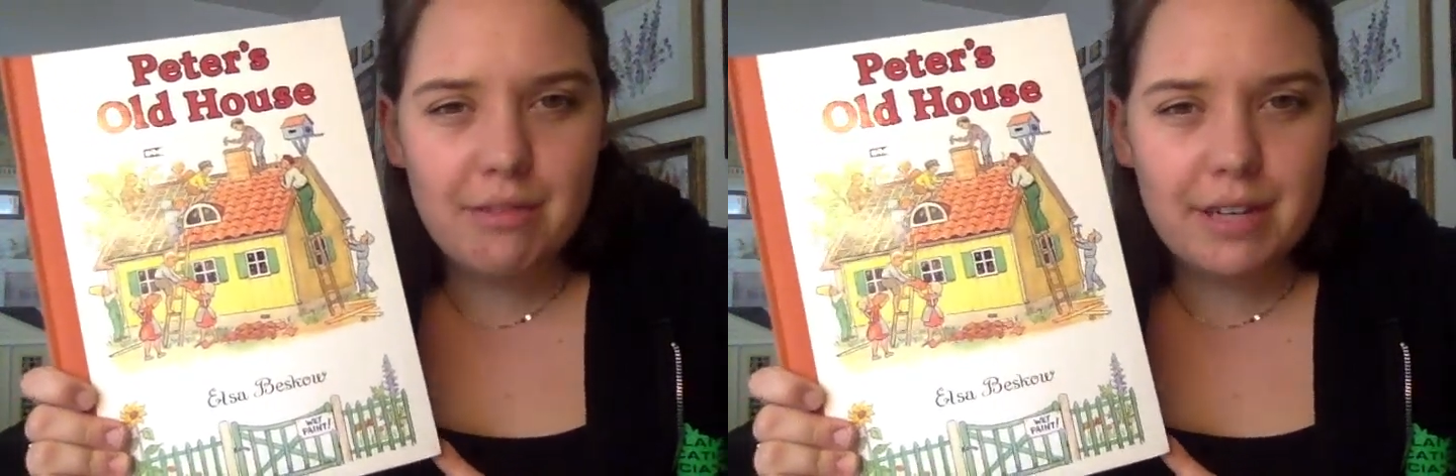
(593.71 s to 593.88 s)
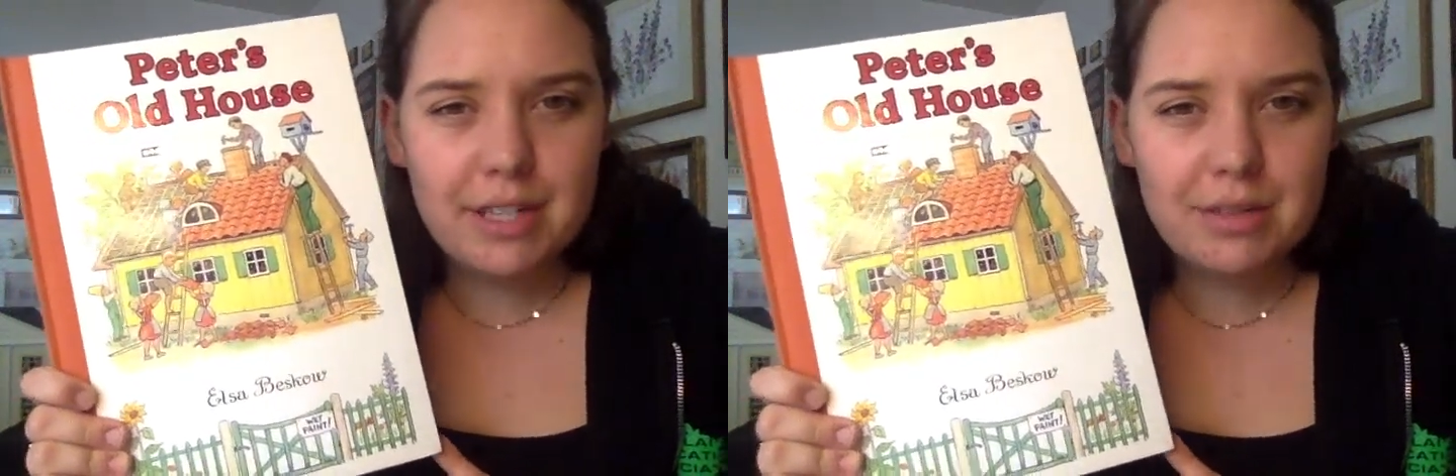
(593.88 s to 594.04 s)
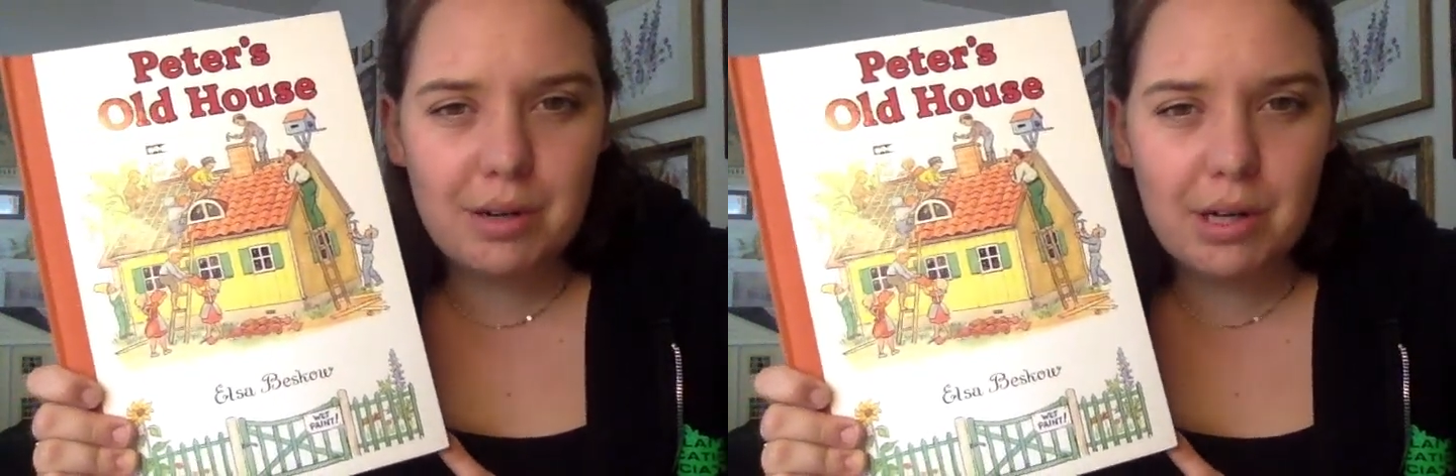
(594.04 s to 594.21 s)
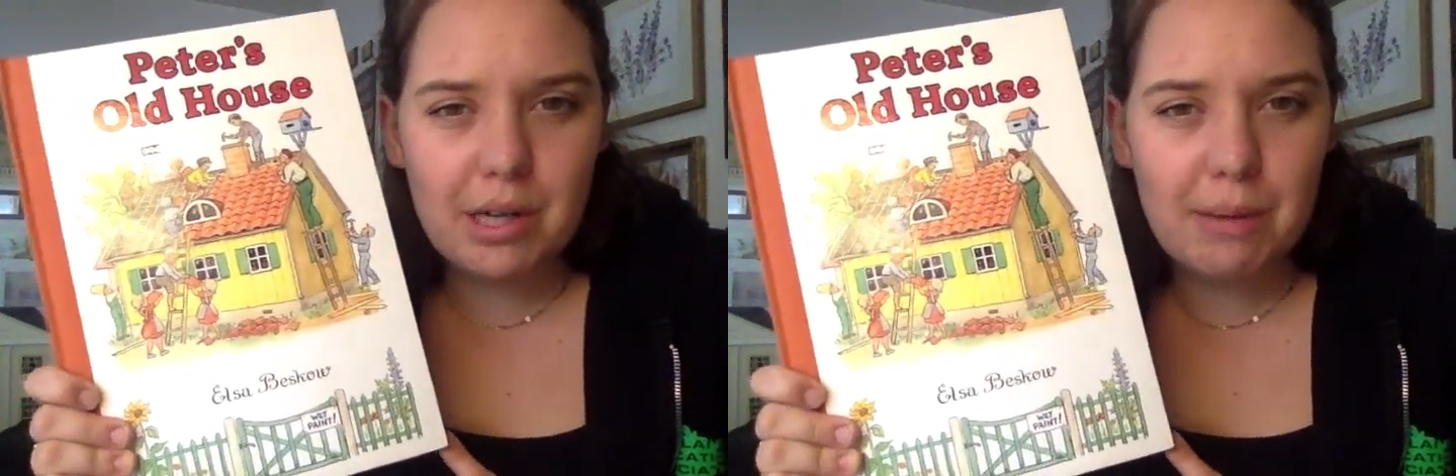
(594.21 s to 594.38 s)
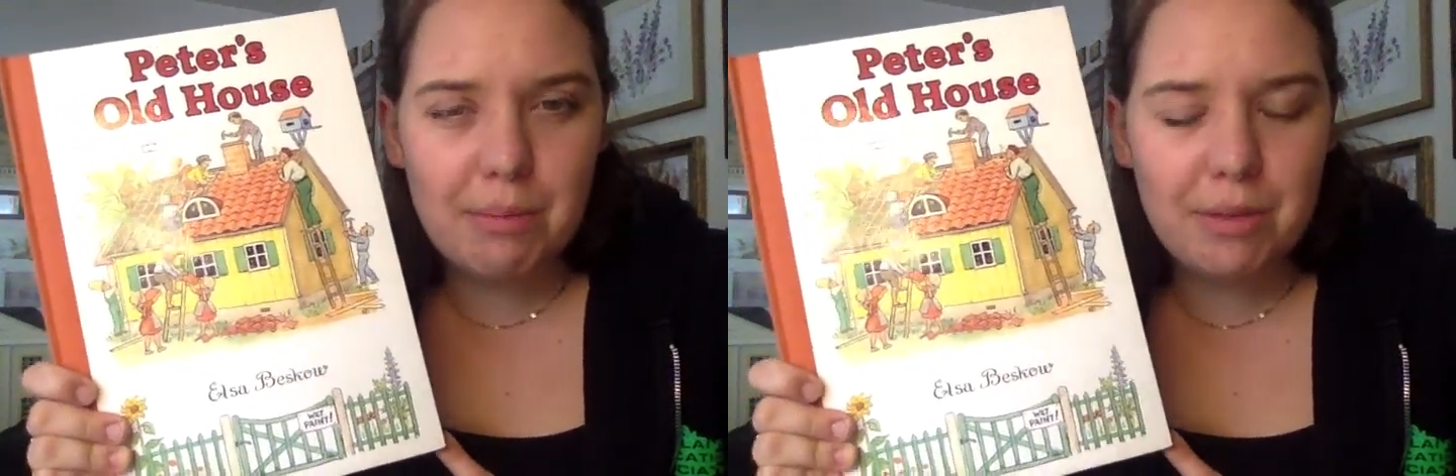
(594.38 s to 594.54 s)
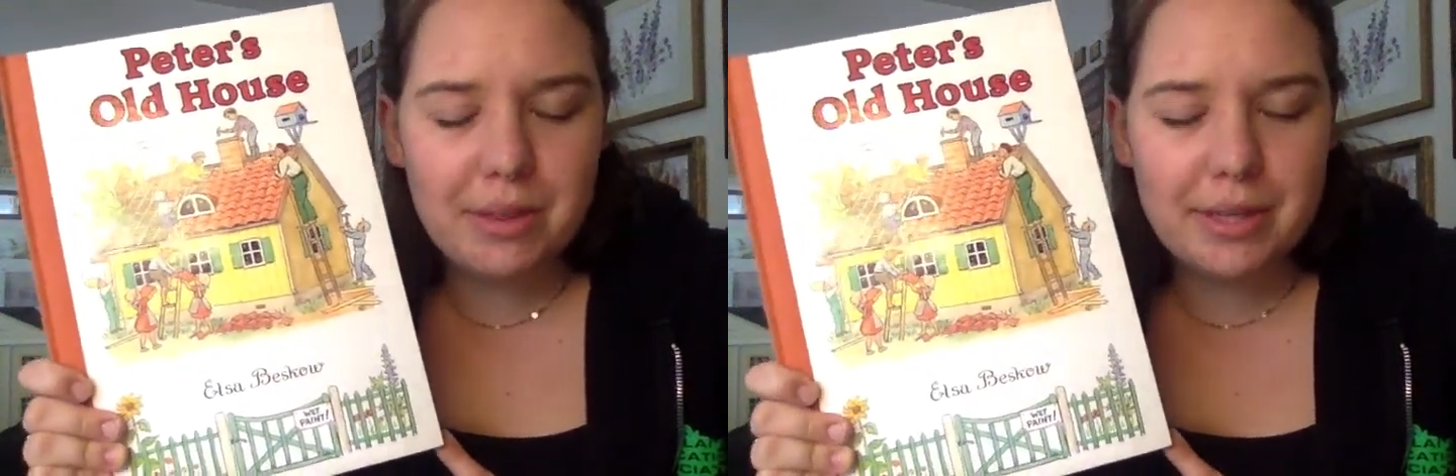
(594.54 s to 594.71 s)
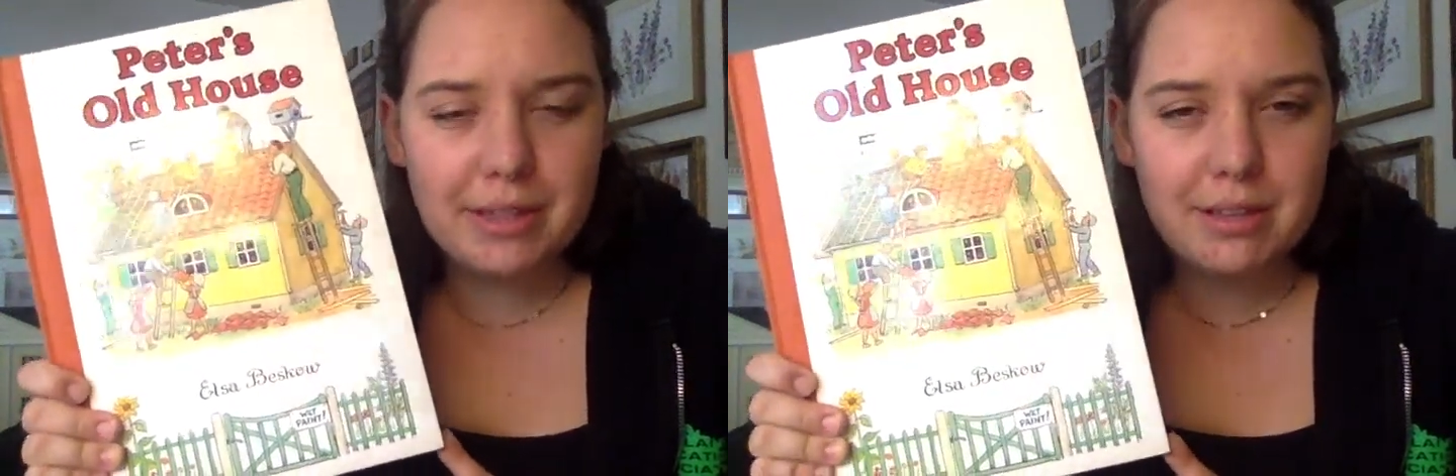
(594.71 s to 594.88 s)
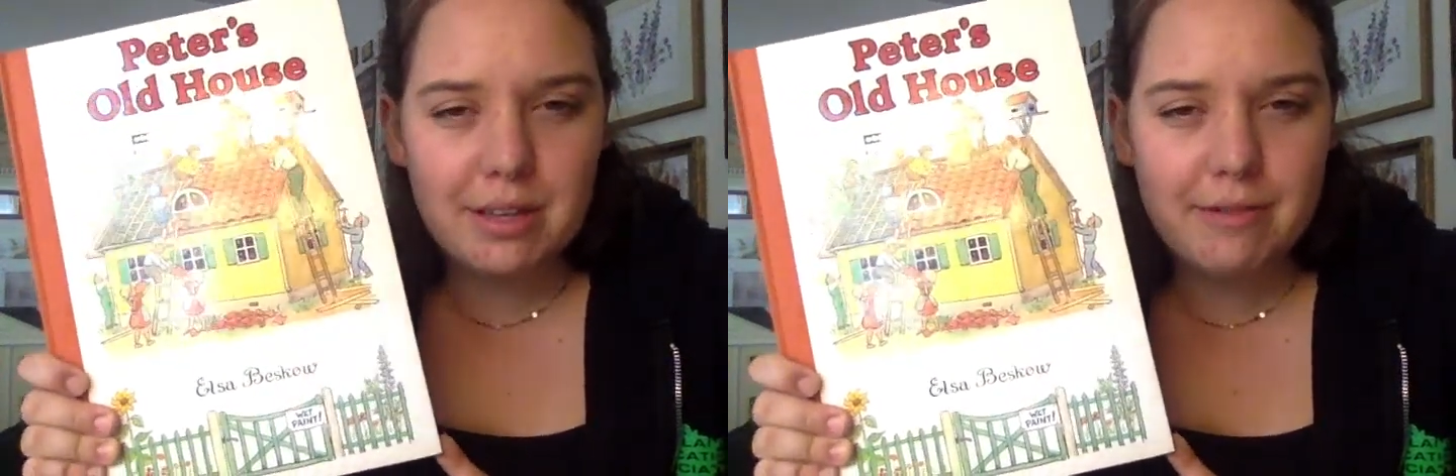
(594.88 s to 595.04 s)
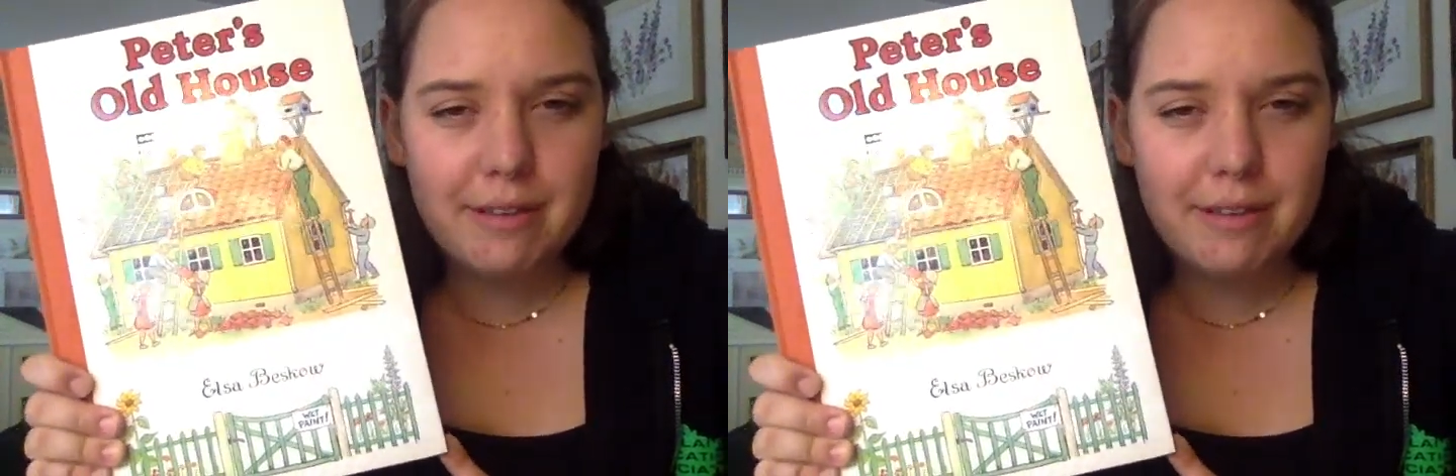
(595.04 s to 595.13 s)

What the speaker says: fix it all up with things I